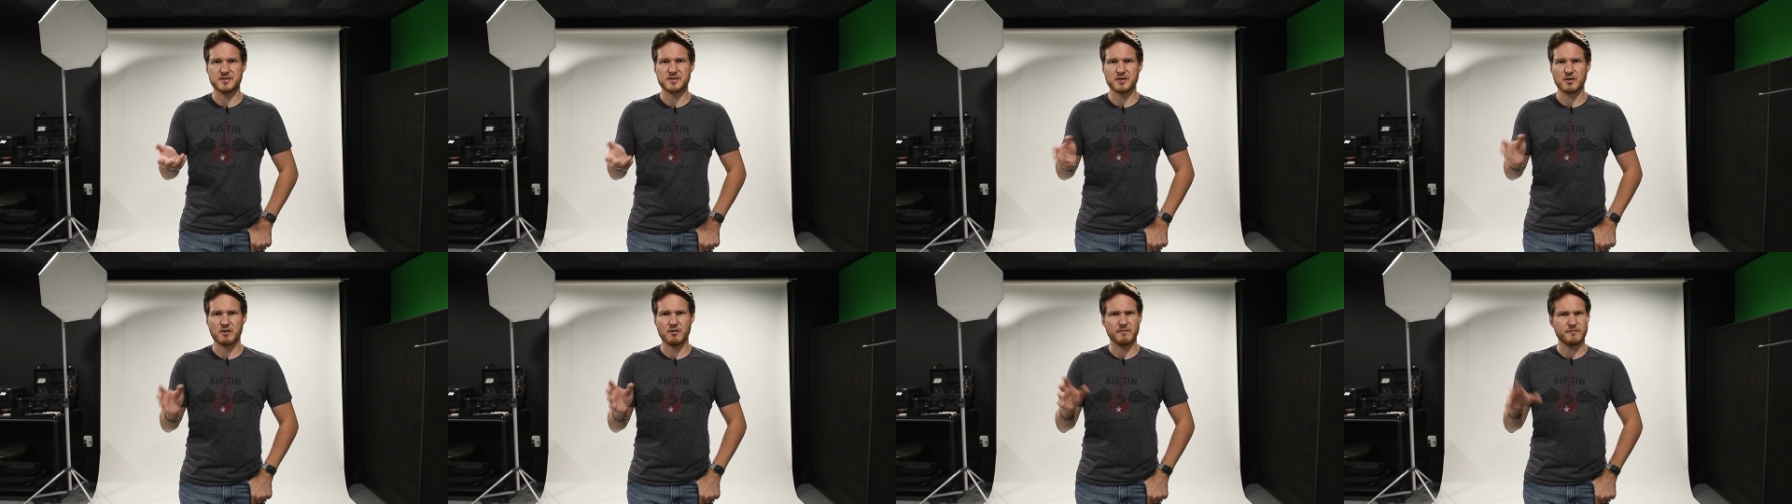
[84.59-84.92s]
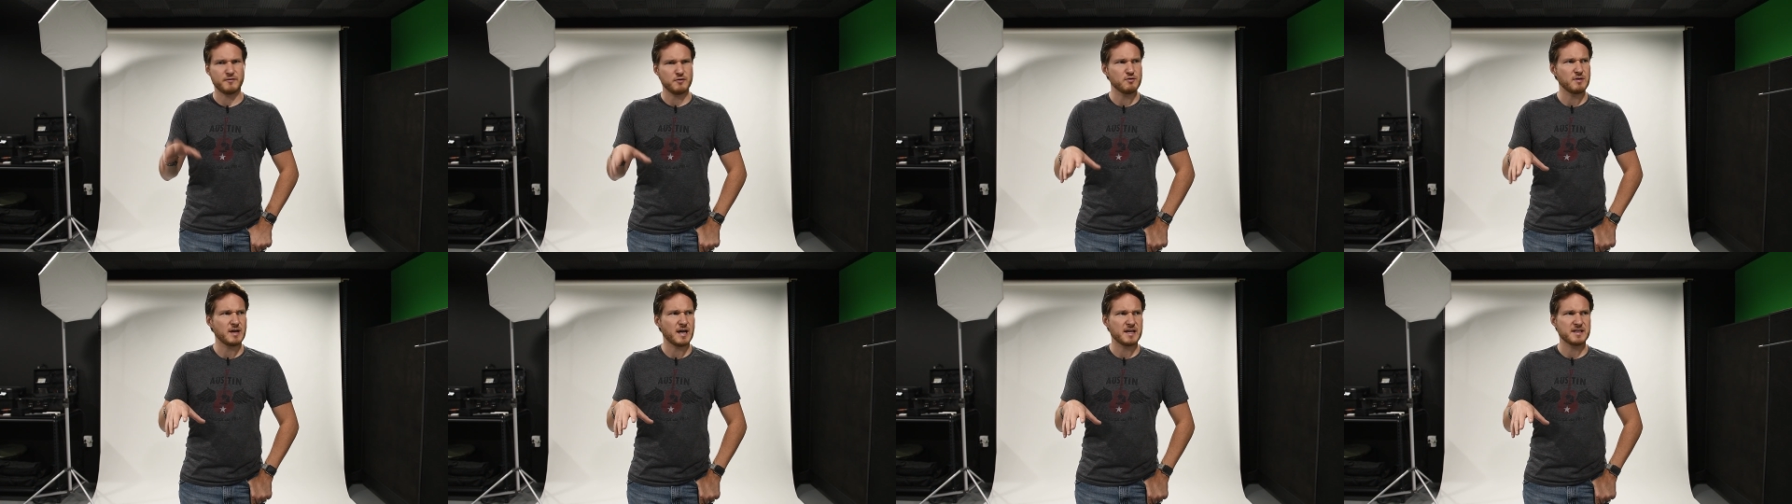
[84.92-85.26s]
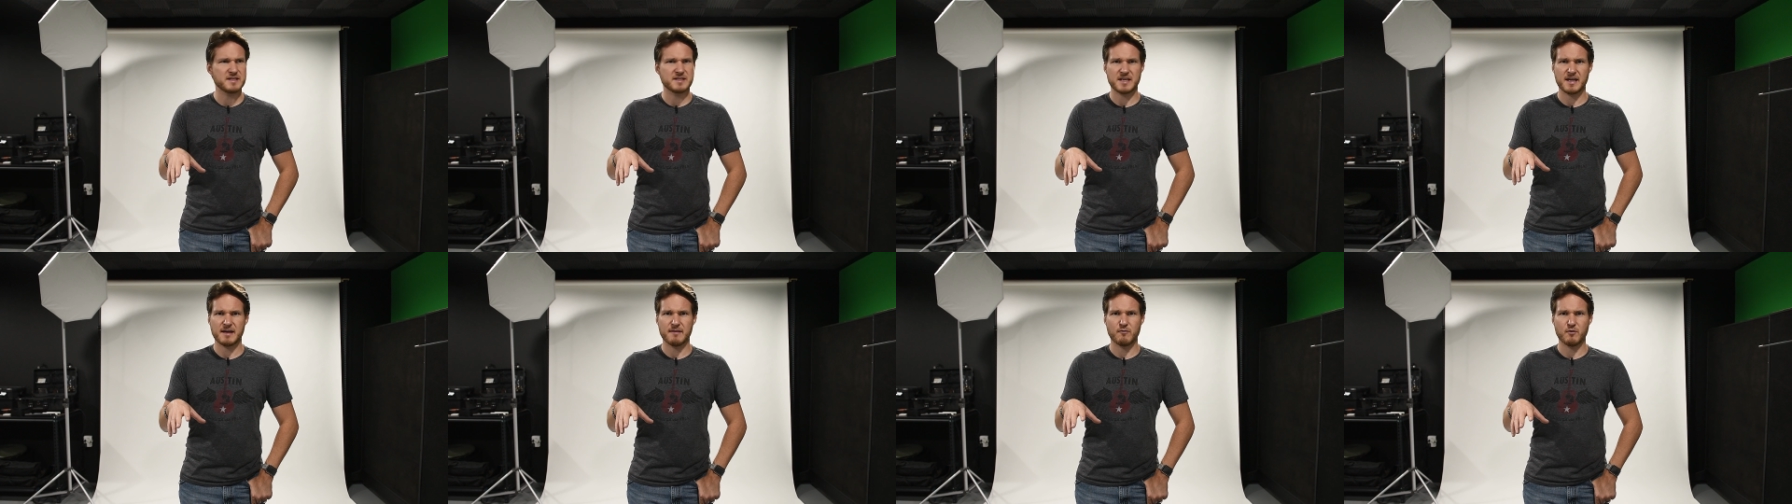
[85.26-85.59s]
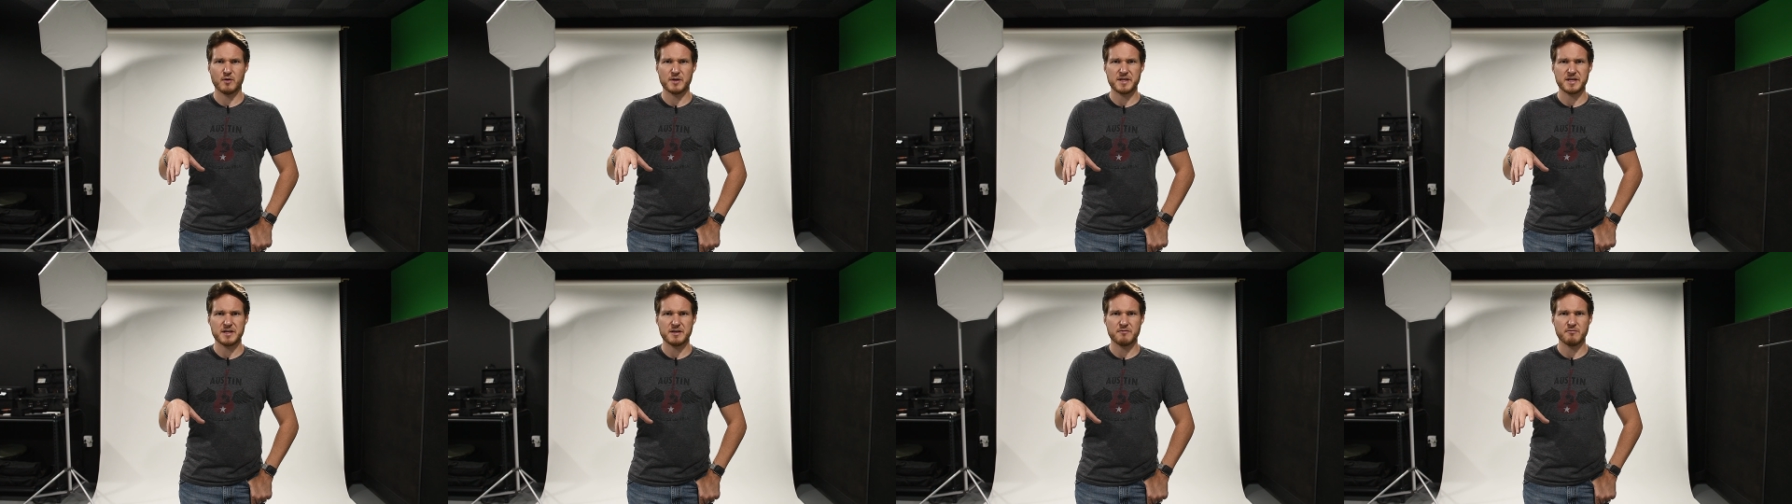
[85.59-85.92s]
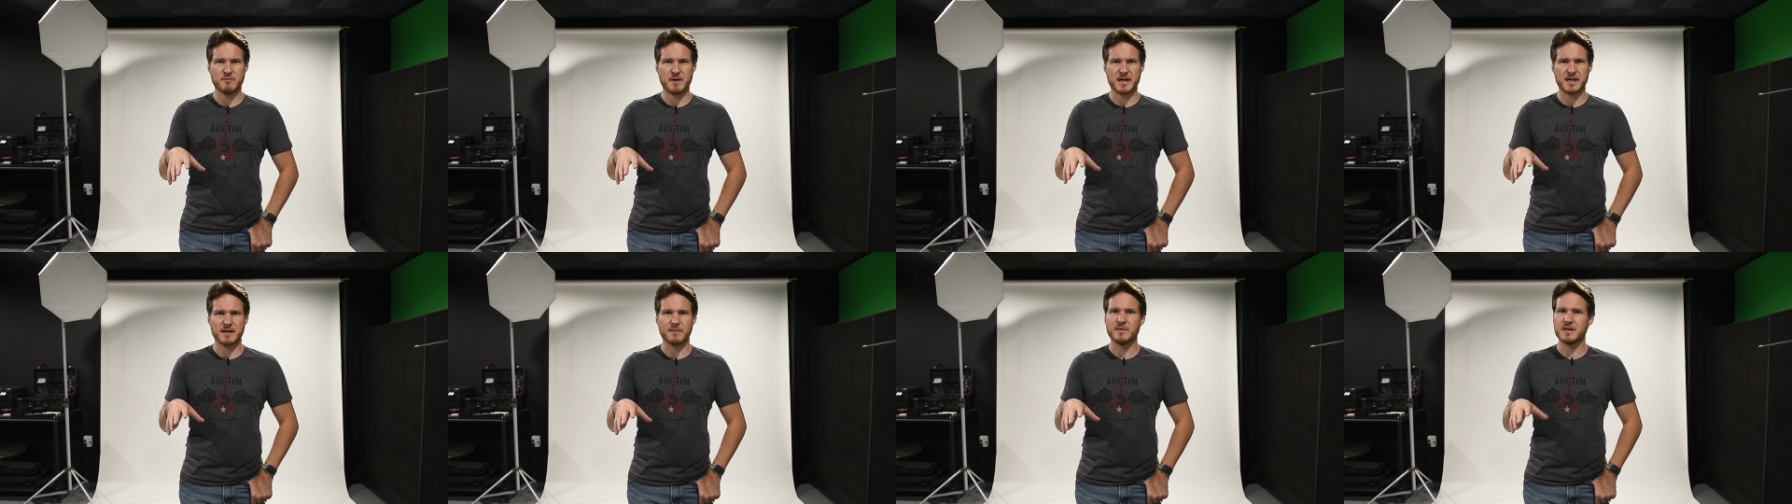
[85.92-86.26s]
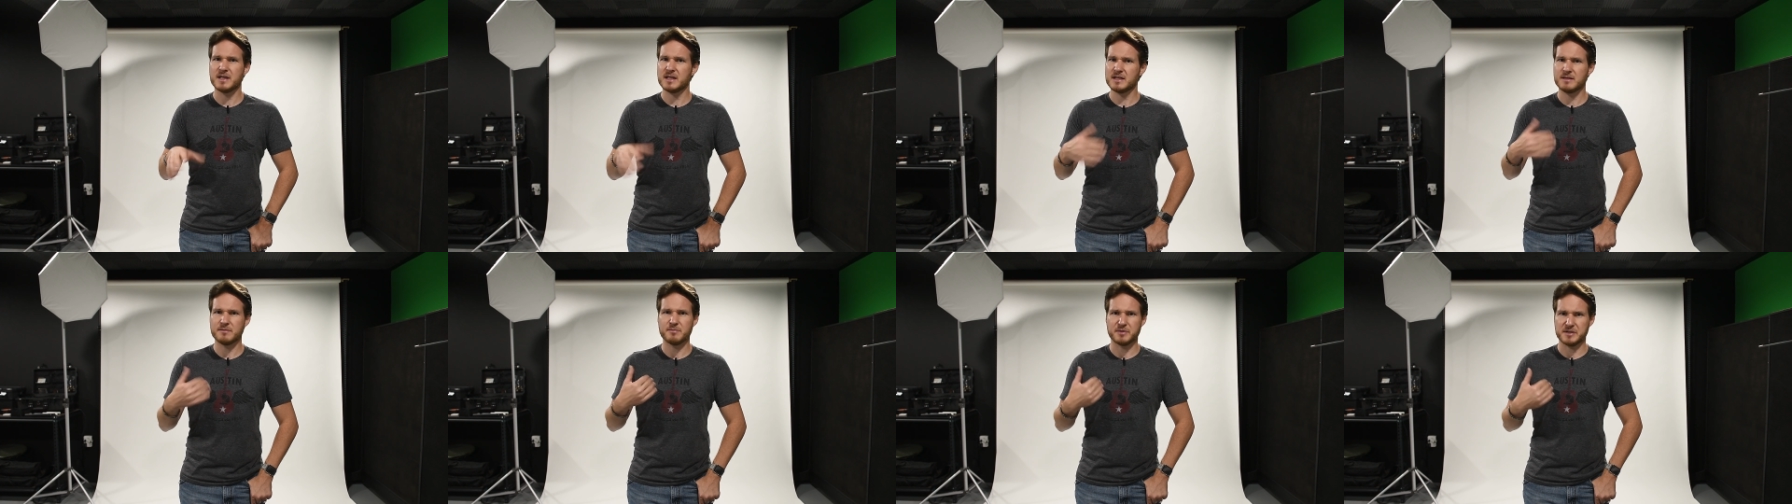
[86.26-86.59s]
So if you guys have one that you
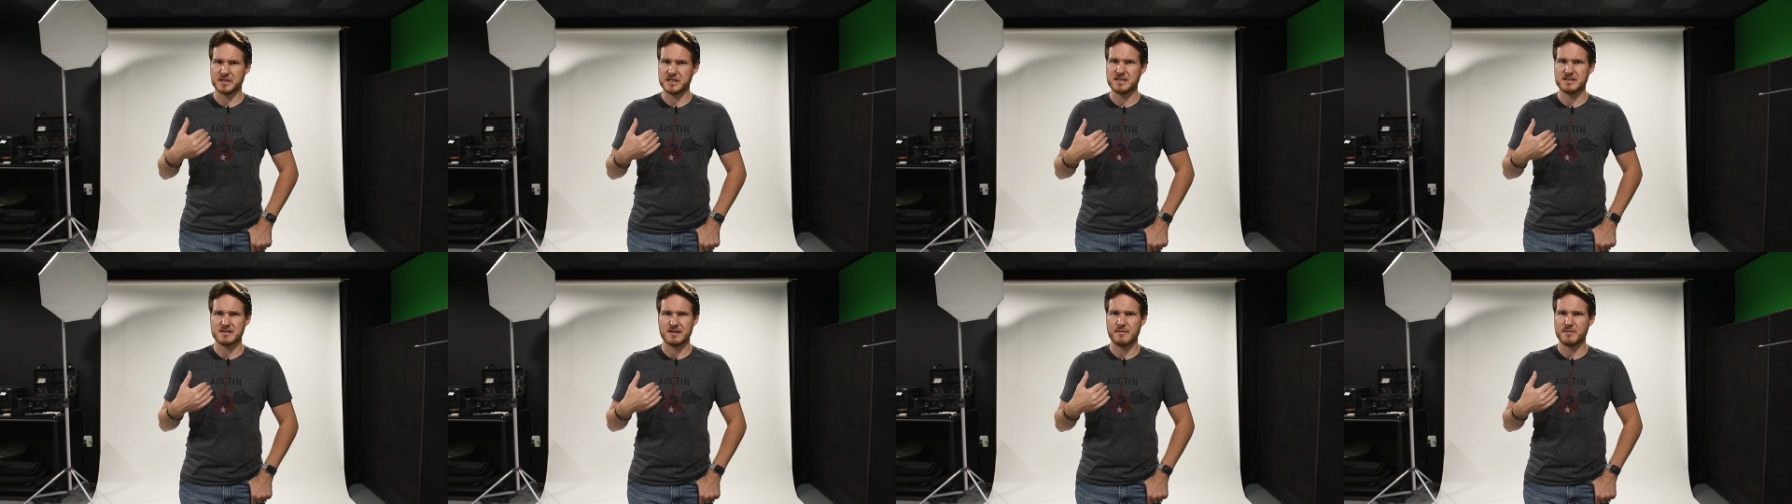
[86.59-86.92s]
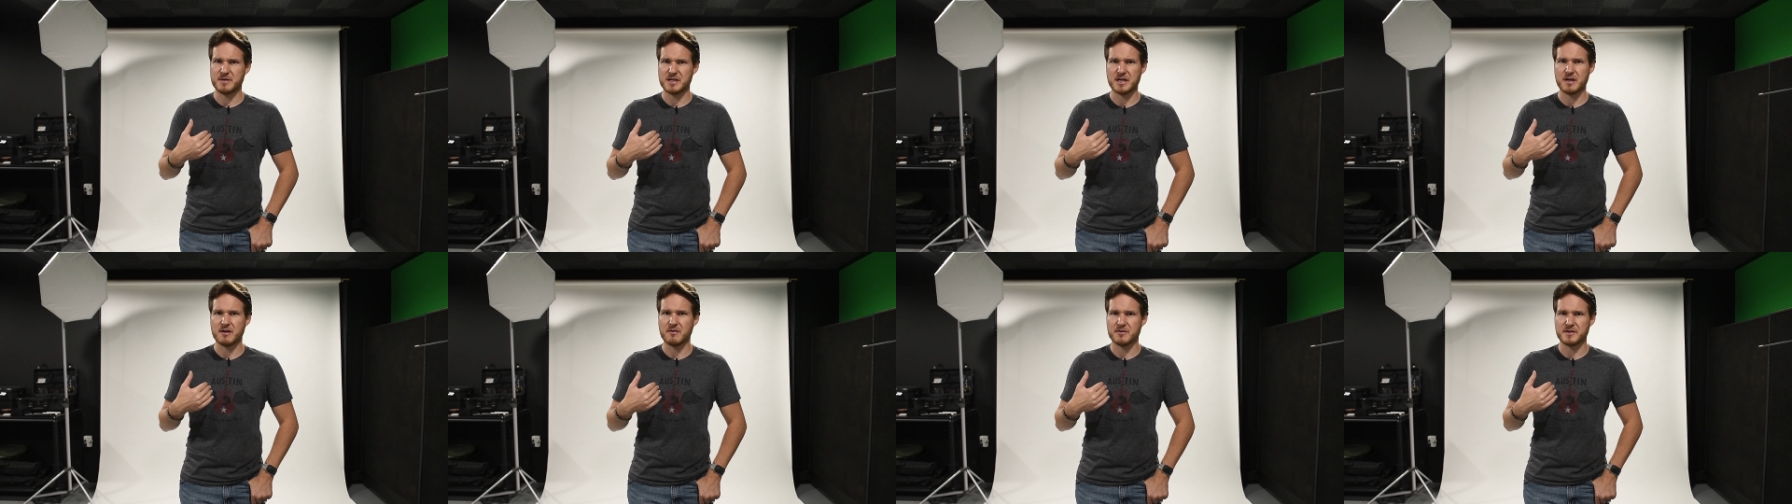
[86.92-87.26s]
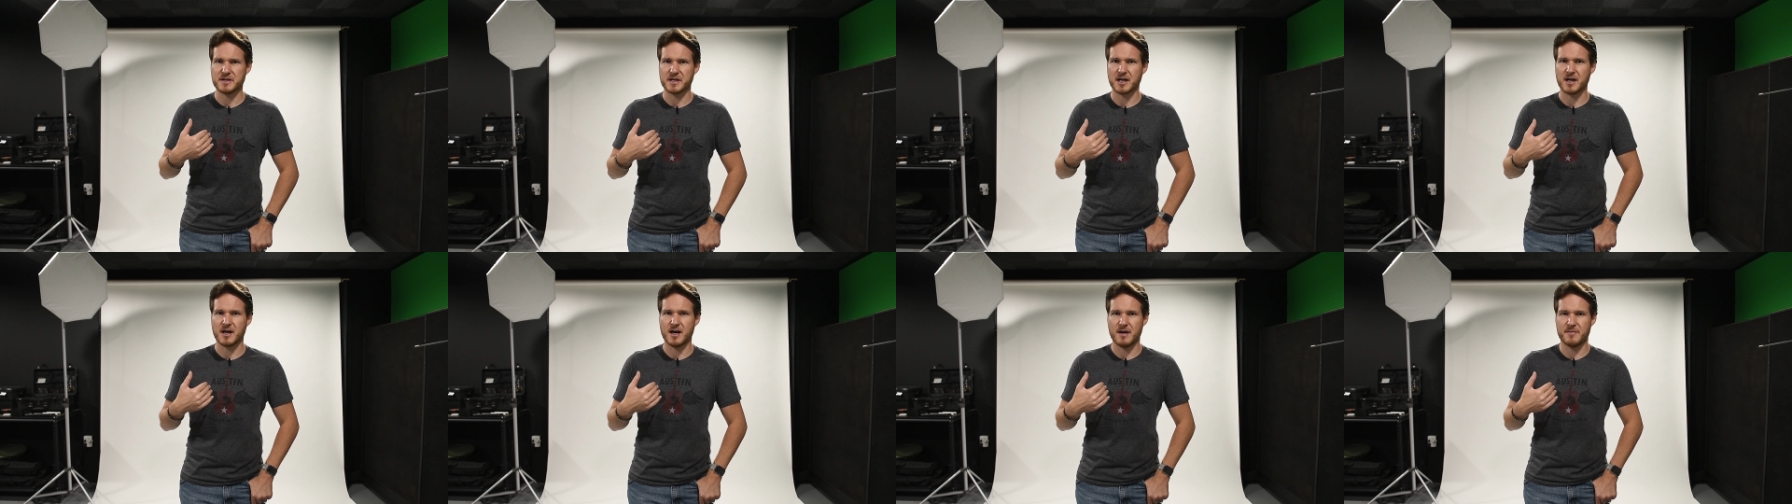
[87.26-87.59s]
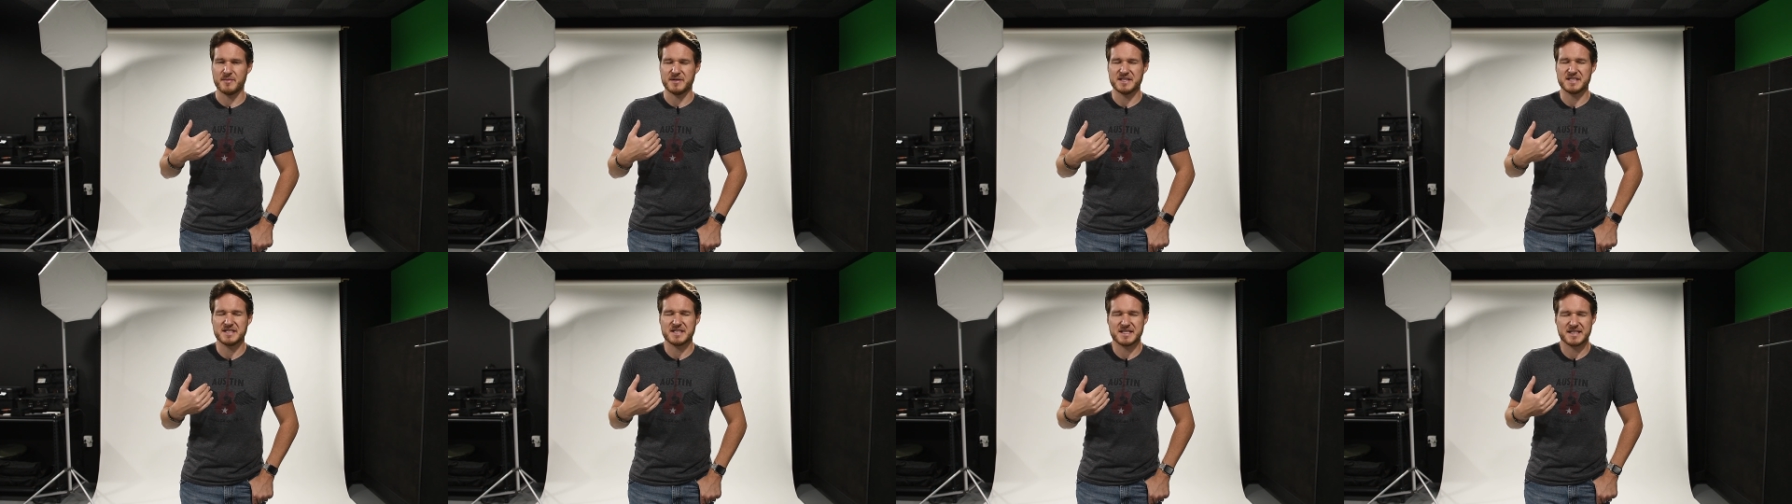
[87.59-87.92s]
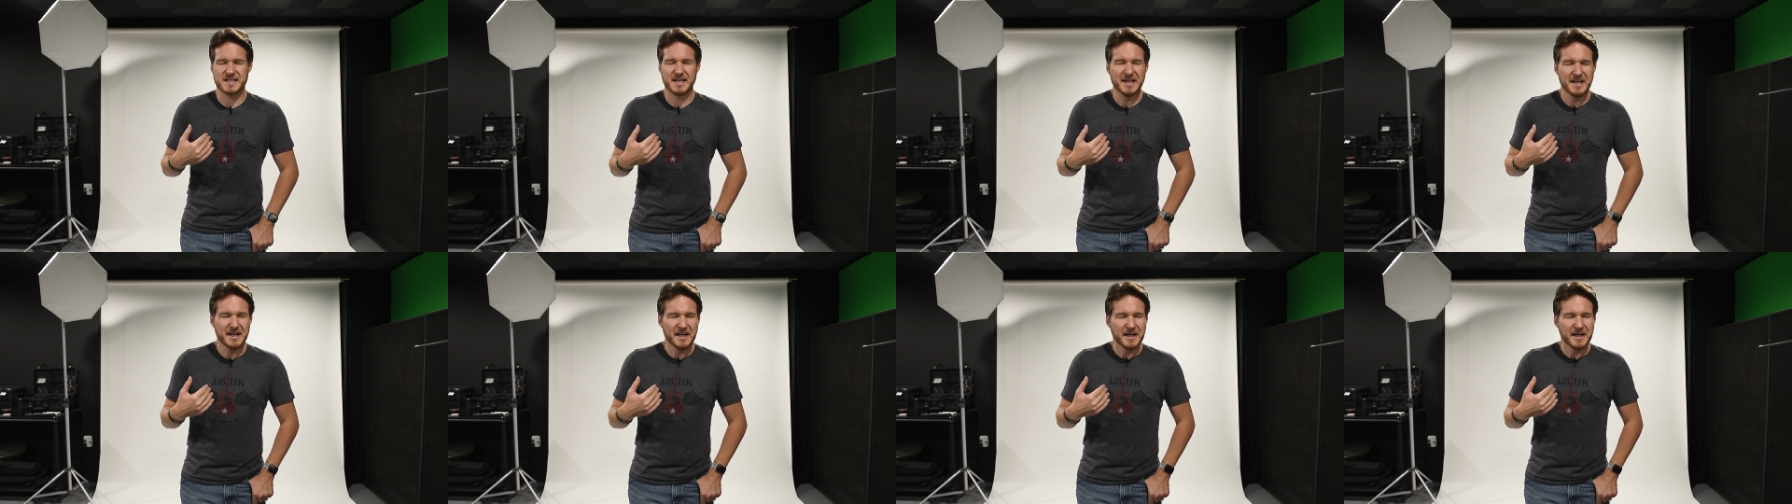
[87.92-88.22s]
recommend, please let me know in the comments.